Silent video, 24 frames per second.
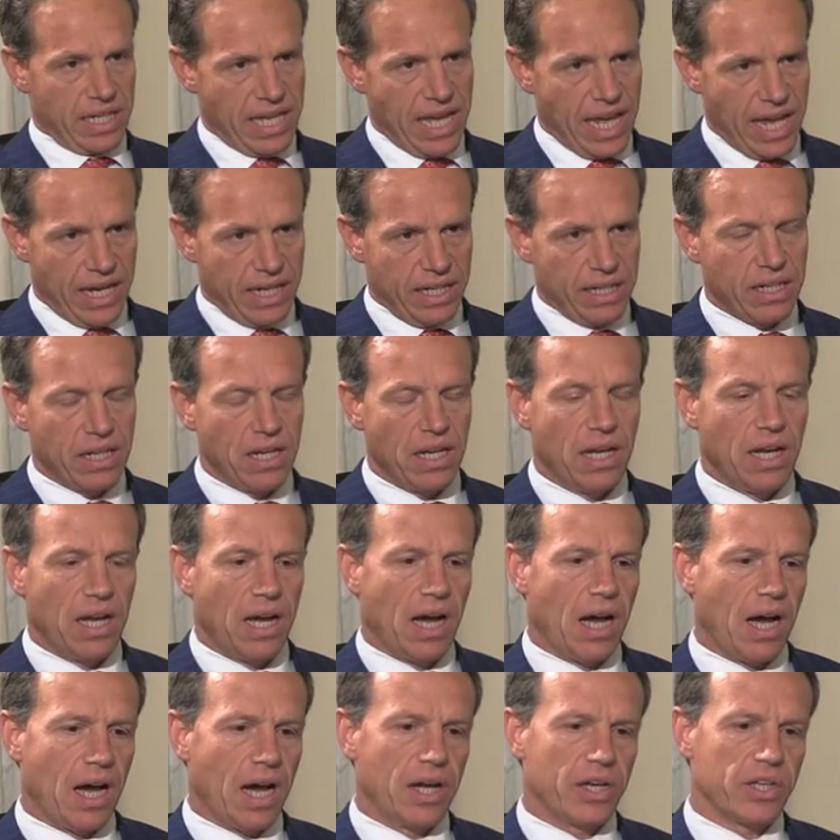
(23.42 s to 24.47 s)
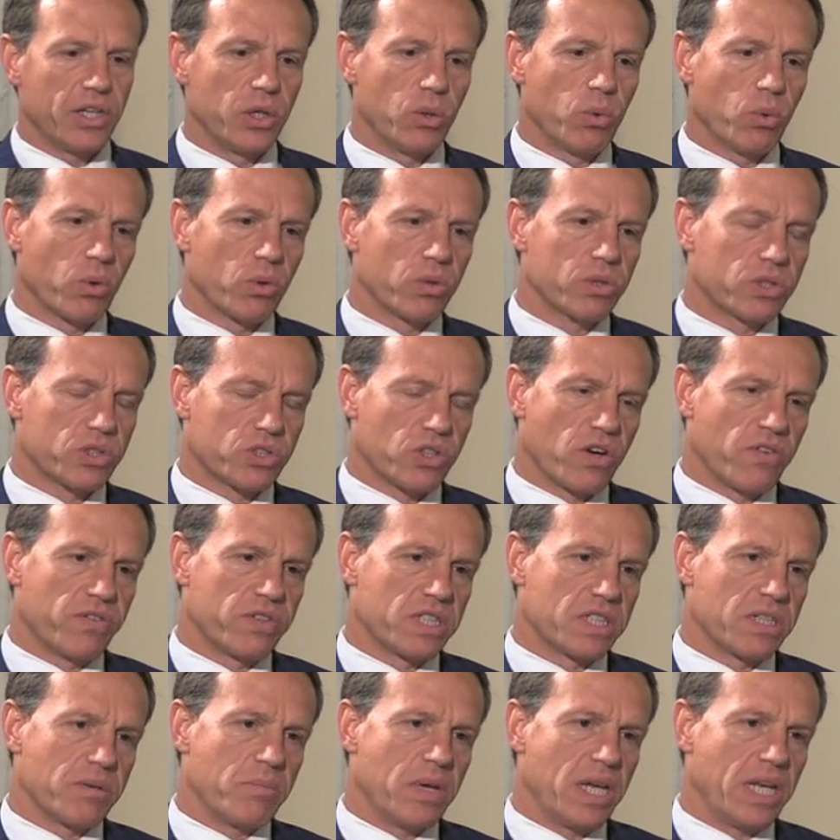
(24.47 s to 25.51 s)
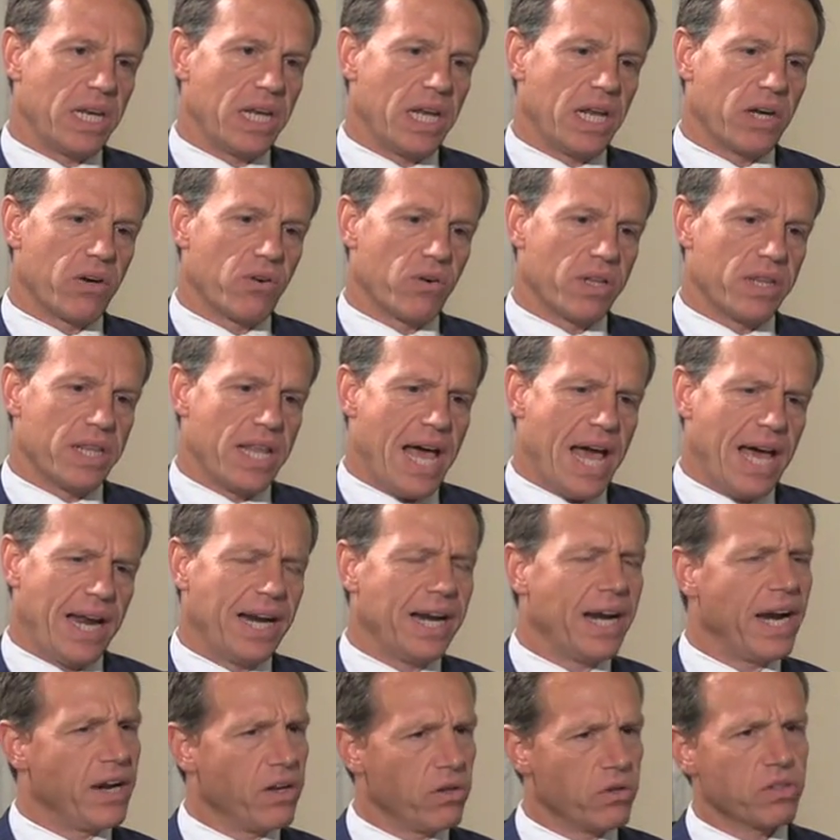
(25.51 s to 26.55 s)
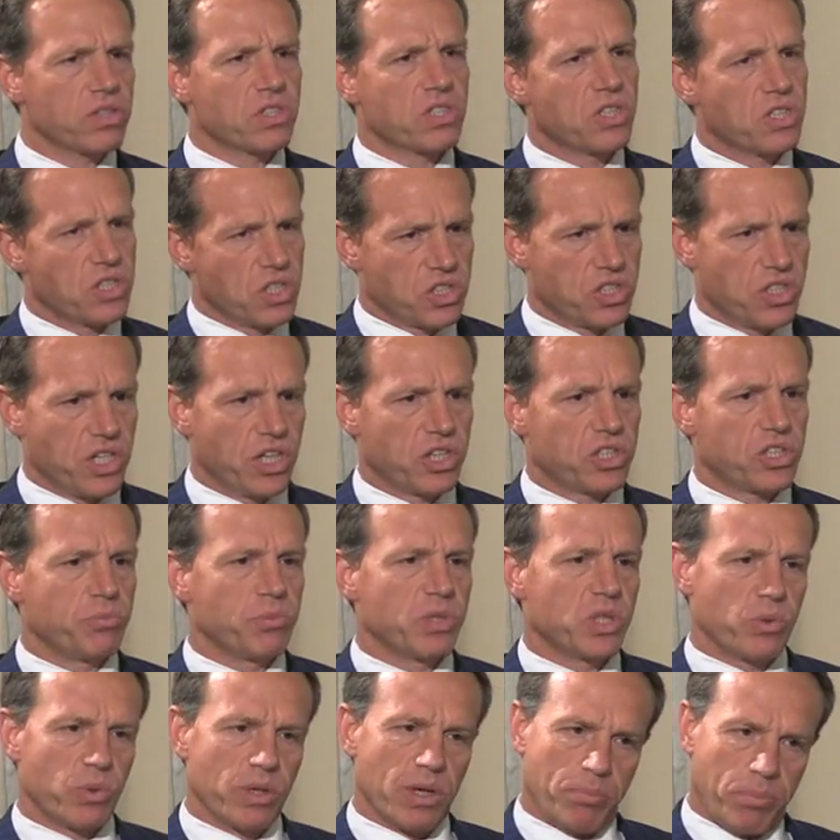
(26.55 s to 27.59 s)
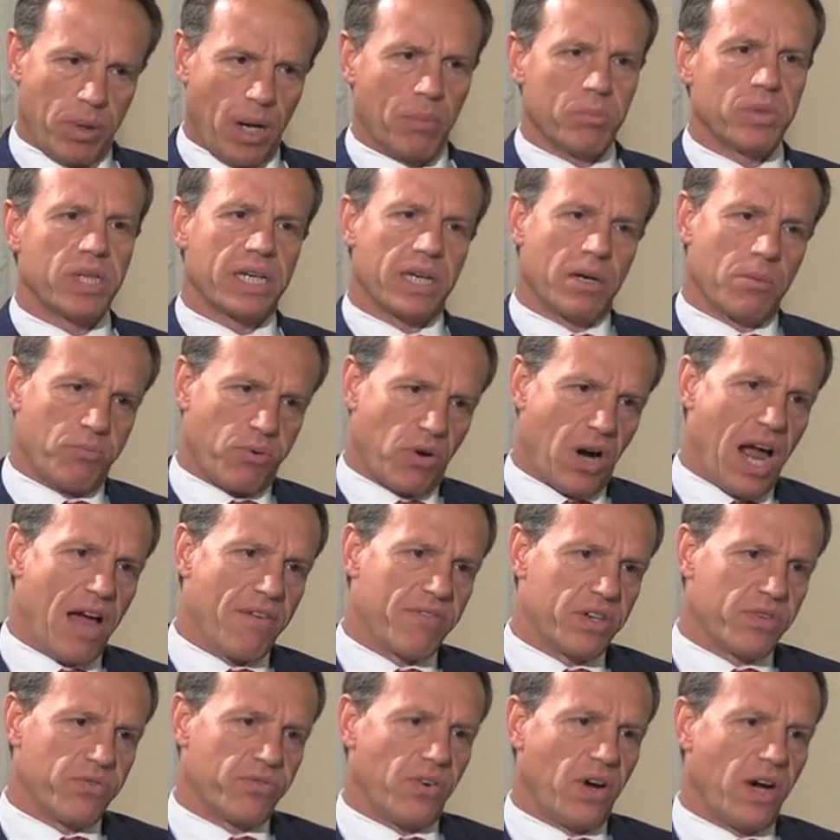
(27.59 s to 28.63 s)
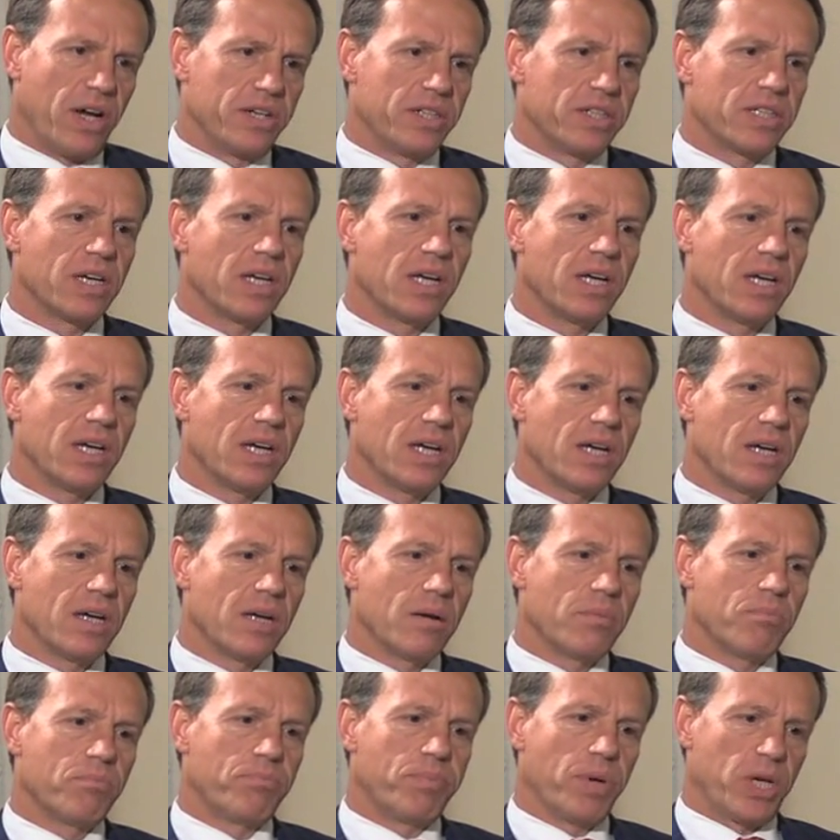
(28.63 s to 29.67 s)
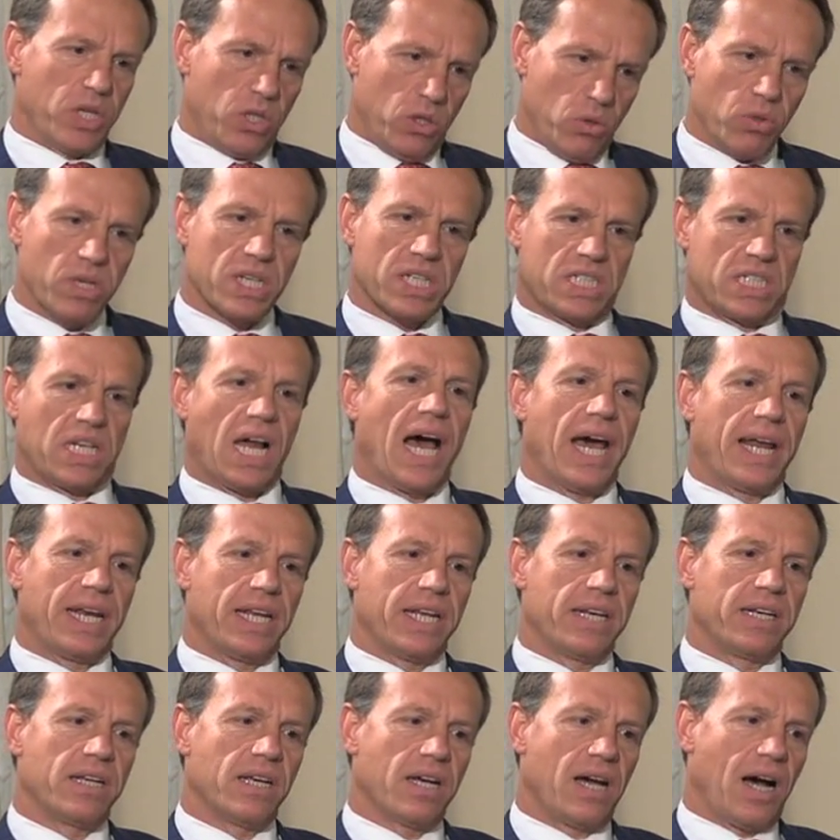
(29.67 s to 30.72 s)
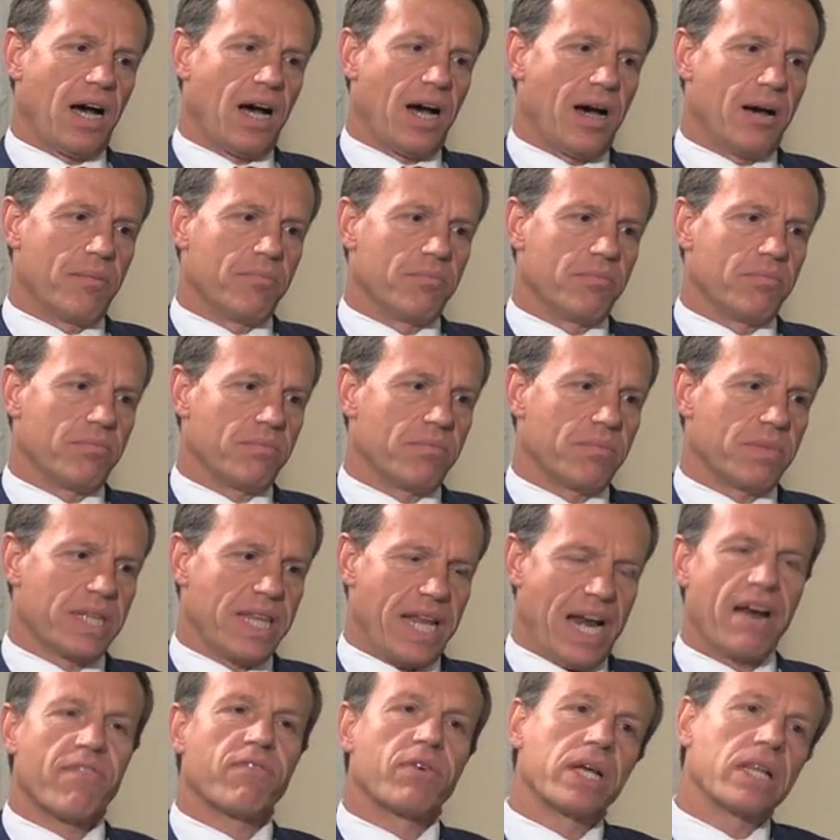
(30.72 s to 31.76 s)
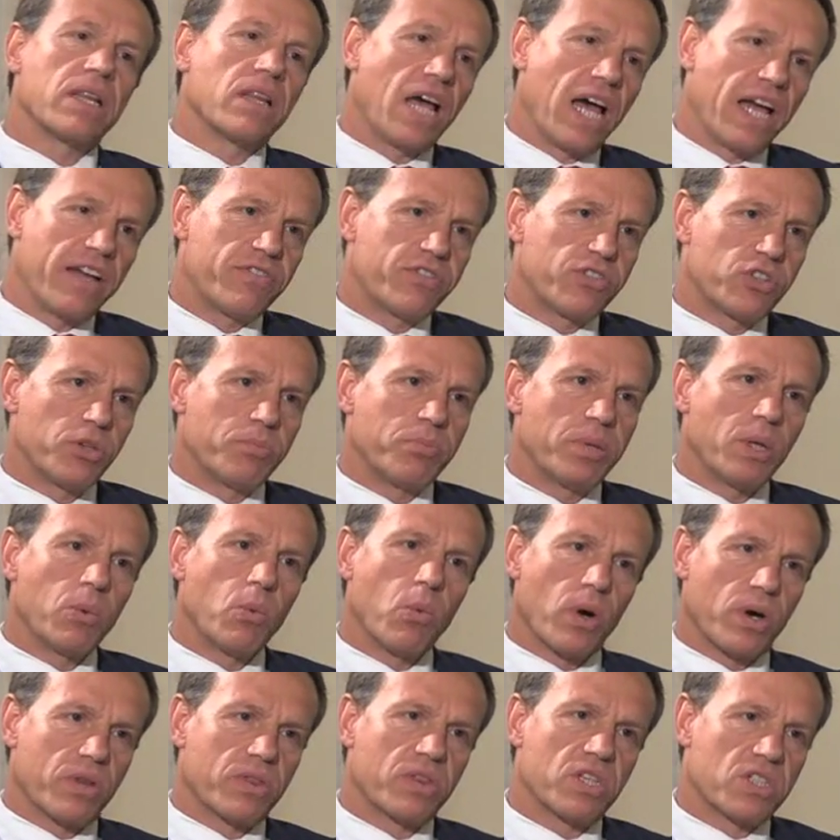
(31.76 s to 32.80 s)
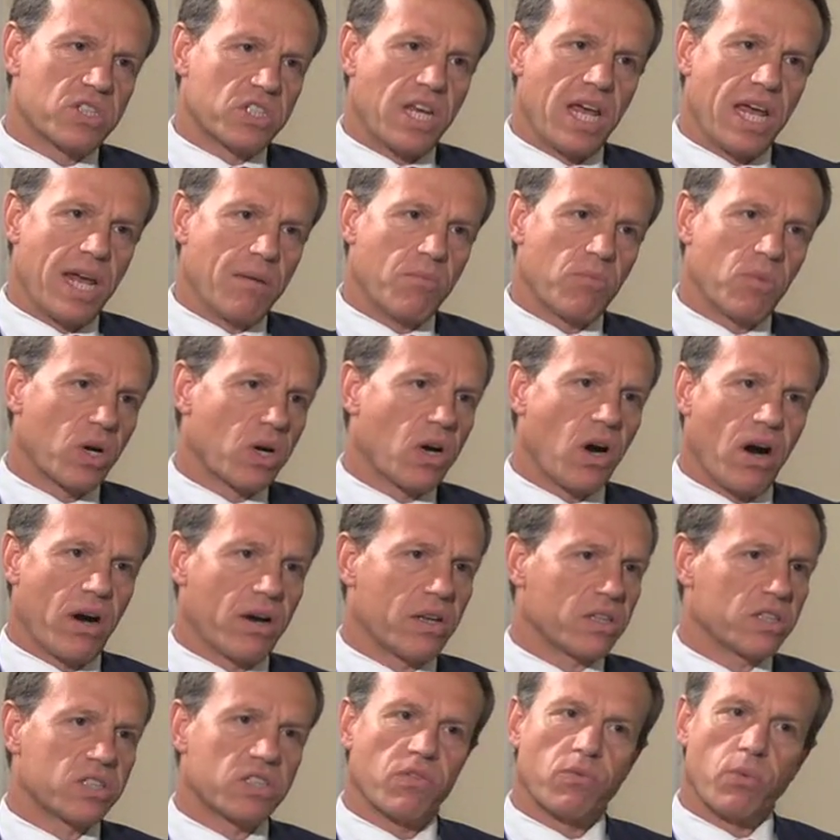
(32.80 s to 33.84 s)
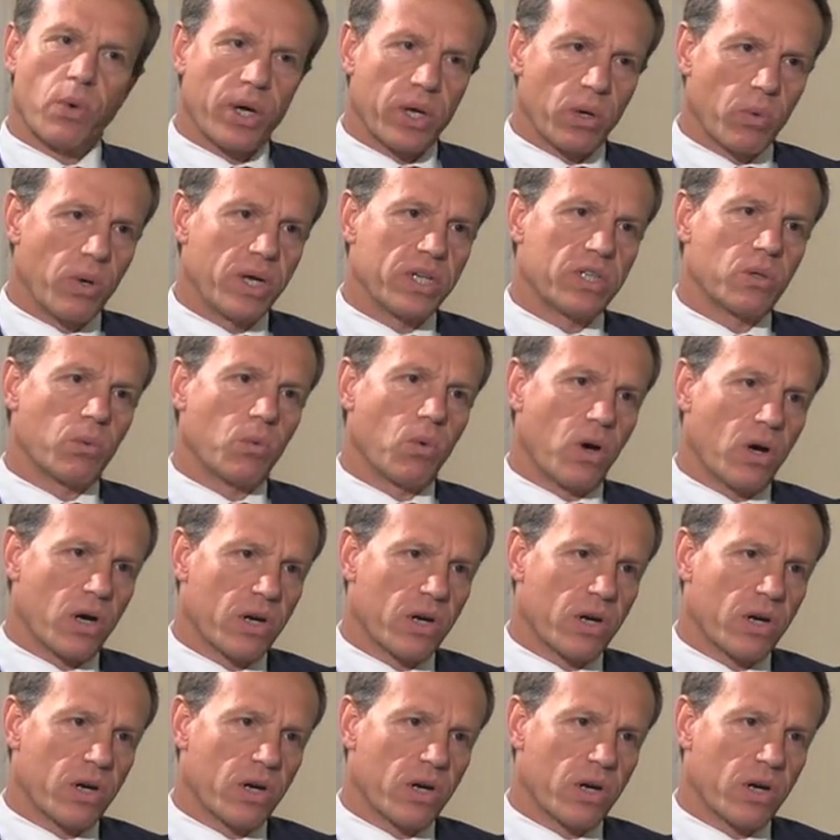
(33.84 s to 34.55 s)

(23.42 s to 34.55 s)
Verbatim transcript: and again, uh, you were served as a mediator in that. And I know there's a distinction between a public and private fund but you decided um, that every life should be worth the same regardless of where you went to